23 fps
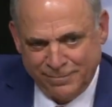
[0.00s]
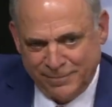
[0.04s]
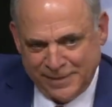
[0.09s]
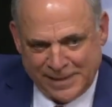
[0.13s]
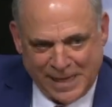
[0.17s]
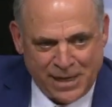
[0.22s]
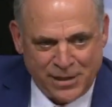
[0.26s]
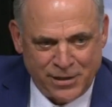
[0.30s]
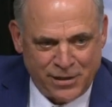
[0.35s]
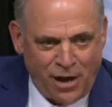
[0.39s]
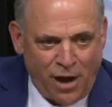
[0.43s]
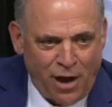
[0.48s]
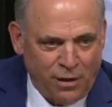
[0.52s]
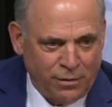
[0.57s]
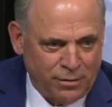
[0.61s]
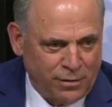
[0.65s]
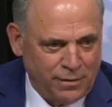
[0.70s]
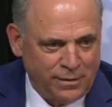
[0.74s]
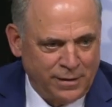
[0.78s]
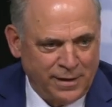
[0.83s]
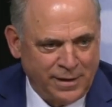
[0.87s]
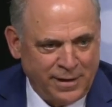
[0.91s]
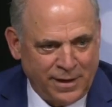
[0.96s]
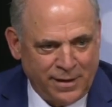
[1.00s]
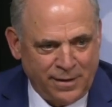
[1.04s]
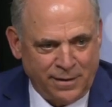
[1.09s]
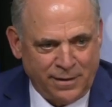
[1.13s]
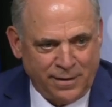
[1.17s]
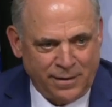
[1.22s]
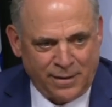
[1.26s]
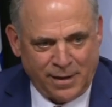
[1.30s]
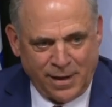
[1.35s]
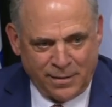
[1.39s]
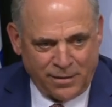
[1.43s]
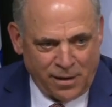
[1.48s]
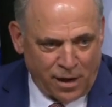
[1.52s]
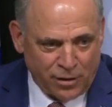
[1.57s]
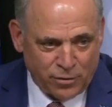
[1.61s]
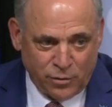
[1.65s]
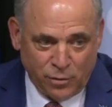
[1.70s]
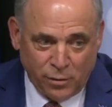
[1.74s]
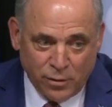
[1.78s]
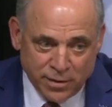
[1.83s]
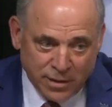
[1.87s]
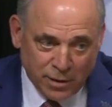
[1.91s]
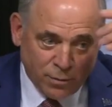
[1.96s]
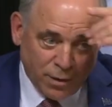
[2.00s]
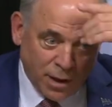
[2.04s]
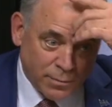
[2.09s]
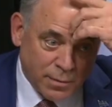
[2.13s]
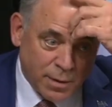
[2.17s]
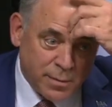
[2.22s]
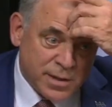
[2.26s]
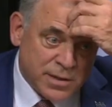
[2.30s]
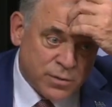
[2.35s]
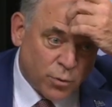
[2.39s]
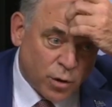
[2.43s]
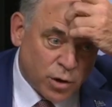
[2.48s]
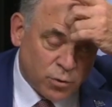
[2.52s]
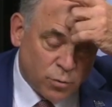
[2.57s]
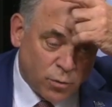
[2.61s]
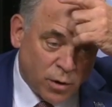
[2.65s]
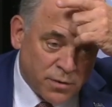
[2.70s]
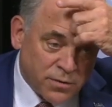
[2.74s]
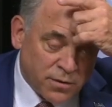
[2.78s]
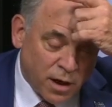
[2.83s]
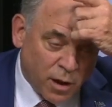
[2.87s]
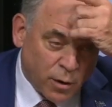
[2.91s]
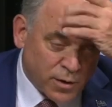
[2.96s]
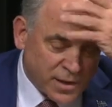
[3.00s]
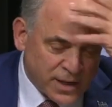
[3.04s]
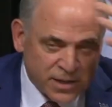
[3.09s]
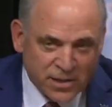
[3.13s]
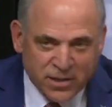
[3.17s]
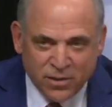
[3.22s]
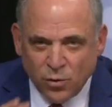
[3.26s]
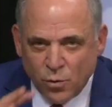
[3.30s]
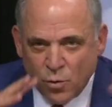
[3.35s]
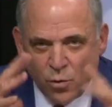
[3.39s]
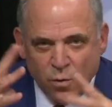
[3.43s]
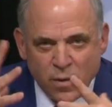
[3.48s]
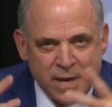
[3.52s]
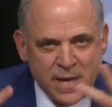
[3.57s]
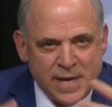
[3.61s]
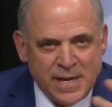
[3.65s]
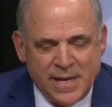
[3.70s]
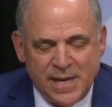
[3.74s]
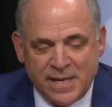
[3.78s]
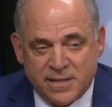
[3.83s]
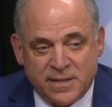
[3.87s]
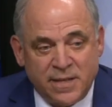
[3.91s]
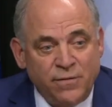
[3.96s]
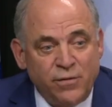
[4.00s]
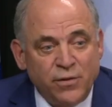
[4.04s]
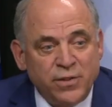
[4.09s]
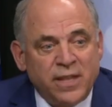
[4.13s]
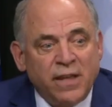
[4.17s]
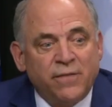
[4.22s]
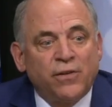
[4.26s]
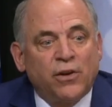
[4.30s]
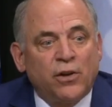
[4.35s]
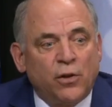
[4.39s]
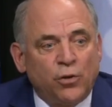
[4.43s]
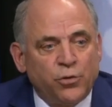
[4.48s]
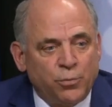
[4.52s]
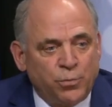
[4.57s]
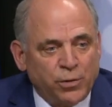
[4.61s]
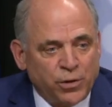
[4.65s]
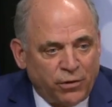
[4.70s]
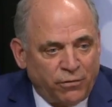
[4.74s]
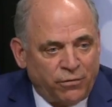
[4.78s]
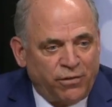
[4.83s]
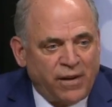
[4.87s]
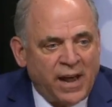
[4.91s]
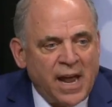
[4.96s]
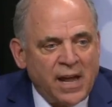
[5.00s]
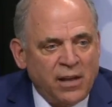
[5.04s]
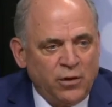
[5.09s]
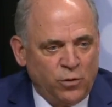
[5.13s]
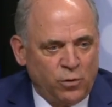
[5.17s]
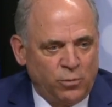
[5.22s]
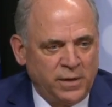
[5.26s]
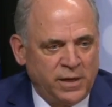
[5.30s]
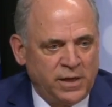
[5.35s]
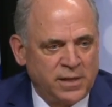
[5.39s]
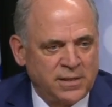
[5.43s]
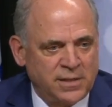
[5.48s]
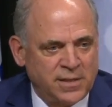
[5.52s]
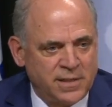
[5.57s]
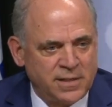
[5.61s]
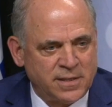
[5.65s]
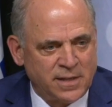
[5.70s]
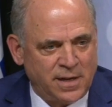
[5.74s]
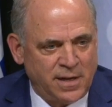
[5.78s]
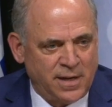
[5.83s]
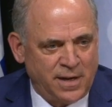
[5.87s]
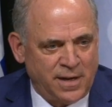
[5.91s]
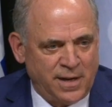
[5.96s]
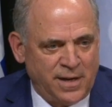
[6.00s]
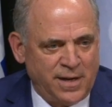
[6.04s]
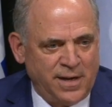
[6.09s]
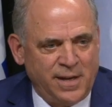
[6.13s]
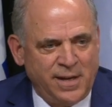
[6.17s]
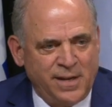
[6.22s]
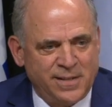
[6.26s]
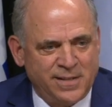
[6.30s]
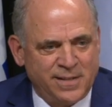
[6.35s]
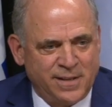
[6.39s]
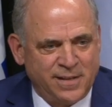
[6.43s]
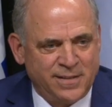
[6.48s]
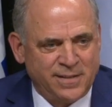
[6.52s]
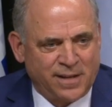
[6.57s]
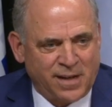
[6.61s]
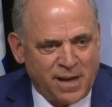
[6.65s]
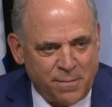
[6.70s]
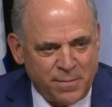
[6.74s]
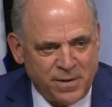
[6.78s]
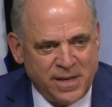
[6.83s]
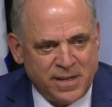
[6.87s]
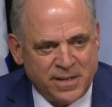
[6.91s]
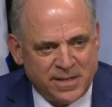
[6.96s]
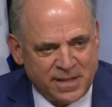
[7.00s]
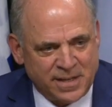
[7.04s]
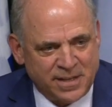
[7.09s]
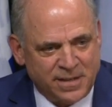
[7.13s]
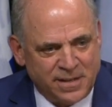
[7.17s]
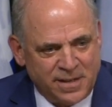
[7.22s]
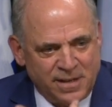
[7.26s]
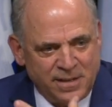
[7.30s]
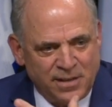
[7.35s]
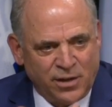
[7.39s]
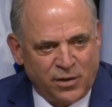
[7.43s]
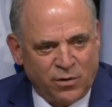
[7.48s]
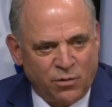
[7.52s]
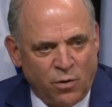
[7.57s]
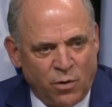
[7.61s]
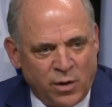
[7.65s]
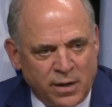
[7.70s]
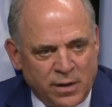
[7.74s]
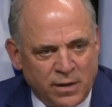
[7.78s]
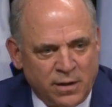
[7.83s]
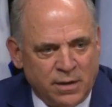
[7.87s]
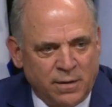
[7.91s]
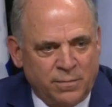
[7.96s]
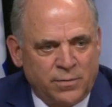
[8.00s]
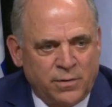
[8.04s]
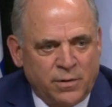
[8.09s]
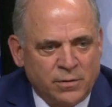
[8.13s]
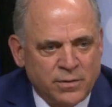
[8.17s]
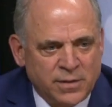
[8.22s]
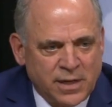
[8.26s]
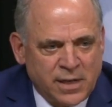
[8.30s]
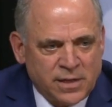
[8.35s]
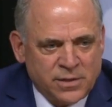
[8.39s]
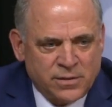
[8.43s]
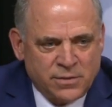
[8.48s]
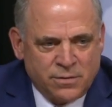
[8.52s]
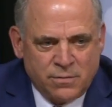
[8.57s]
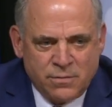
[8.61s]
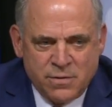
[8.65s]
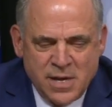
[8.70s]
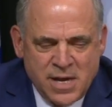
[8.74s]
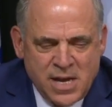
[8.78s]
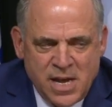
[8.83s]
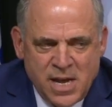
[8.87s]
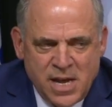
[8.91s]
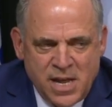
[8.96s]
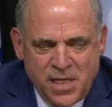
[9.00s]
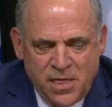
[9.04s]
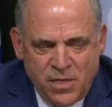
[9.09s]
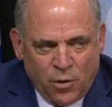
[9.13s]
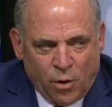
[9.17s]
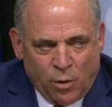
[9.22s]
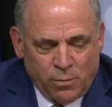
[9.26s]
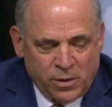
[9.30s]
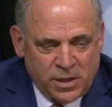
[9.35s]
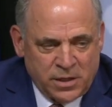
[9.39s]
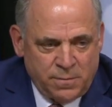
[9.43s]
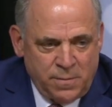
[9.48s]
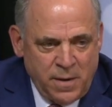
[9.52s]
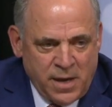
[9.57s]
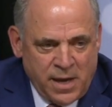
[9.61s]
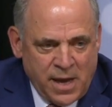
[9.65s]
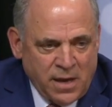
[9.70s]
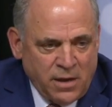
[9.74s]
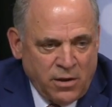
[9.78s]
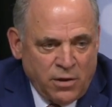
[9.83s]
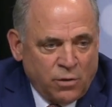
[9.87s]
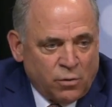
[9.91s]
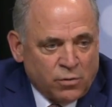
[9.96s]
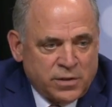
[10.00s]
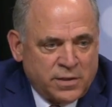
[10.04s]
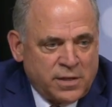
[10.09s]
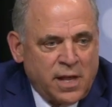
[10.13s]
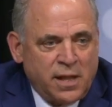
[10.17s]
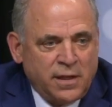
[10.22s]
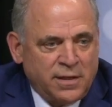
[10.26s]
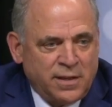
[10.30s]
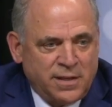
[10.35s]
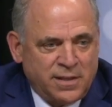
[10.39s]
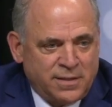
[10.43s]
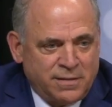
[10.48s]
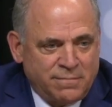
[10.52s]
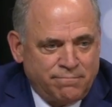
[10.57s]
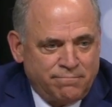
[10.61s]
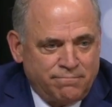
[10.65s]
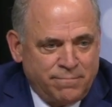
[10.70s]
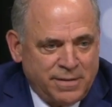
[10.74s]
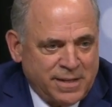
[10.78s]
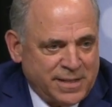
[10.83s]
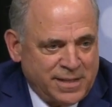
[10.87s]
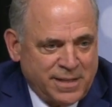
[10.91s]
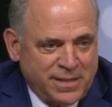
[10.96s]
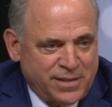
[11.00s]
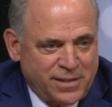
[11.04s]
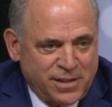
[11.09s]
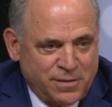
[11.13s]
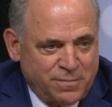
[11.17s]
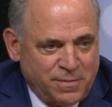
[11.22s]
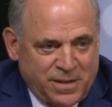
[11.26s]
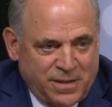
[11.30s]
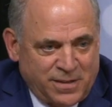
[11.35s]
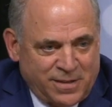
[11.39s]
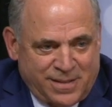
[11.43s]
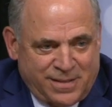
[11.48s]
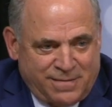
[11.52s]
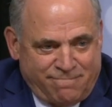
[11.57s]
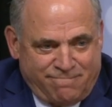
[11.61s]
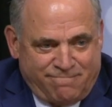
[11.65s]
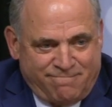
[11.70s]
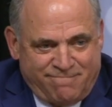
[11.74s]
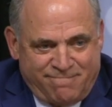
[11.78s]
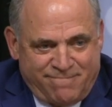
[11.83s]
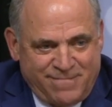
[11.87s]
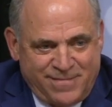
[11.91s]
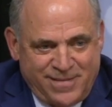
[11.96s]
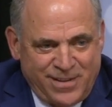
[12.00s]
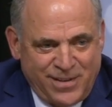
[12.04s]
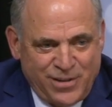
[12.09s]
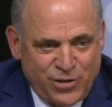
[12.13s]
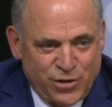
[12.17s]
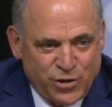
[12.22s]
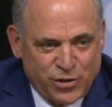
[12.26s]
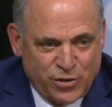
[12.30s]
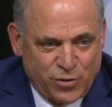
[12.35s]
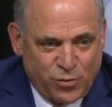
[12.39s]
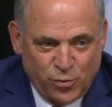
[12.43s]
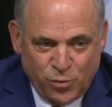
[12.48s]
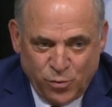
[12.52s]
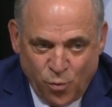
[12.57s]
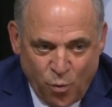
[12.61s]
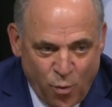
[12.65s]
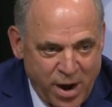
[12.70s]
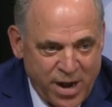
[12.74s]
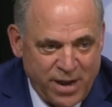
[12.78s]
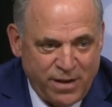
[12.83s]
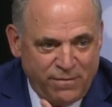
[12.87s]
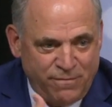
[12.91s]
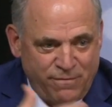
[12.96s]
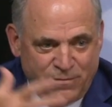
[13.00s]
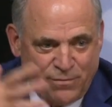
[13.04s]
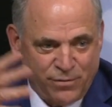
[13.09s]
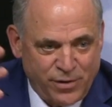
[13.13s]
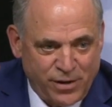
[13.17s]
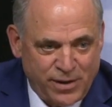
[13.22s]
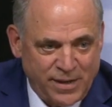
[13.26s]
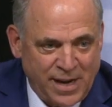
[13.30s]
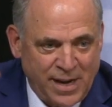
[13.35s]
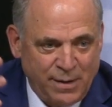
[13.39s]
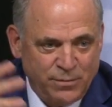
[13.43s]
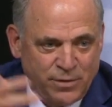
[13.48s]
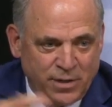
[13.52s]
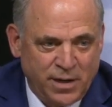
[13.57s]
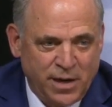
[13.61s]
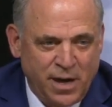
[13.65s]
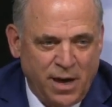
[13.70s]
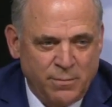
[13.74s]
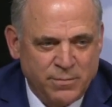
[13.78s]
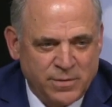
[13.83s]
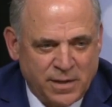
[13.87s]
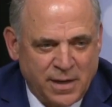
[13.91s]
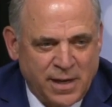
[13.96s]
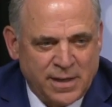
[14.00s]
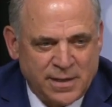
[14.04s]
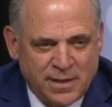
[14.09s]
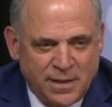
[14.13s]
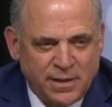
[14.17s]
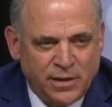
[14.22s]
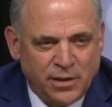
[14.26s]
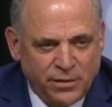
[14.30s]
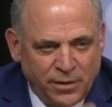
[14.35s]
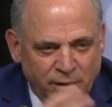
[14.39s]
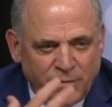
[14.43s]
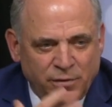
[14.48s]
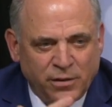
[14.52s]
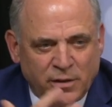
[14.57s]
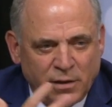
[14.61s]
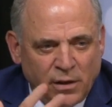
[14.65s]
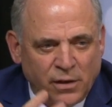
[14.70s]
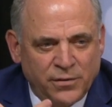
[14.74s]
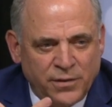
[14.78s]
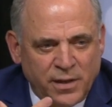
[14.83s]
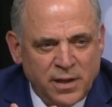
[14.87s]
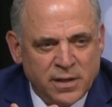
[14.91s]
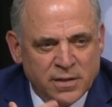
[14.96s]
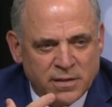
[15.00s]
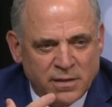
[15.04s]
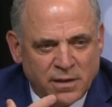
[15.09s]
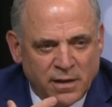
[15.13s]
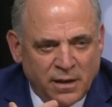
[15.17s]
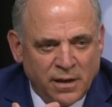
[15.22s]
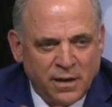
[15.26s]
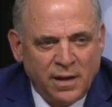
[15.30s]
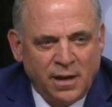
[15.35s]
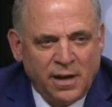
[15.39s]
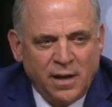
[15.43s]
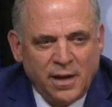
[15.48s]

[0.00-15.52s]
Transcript: ten dollar, and then uh, I talk to you, say, well, maybe it's worth one dollar. There's no, it's even difficult to put a value because it's a it's a, it's a company that's in, in a growing process. So normally speaking, you don't sell these businesses because you just wait for time to come. So that the difficulty is the